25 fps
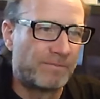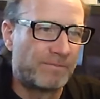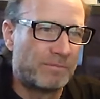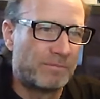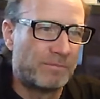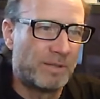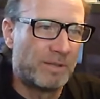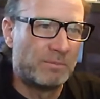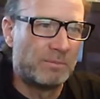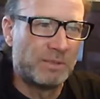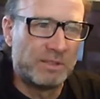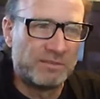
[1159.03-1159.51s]

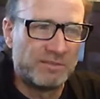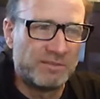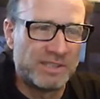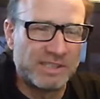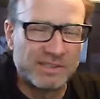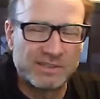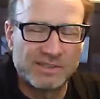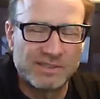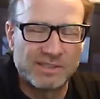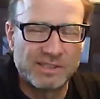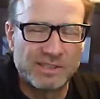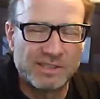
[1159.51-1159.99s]
maybe even a
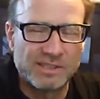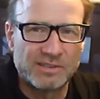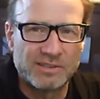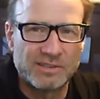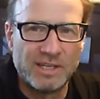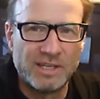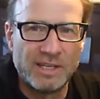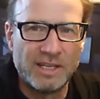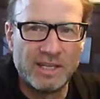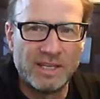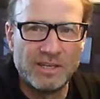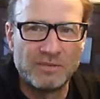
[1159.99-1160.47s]

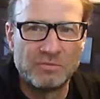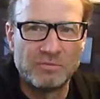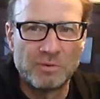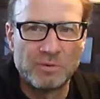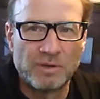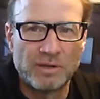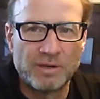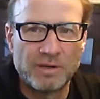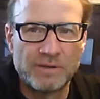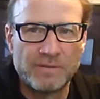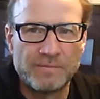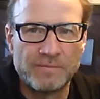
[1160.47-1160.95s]
6-day
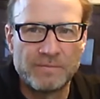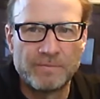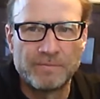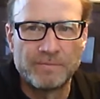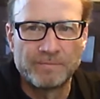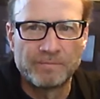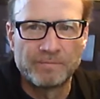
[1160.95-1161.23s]
run.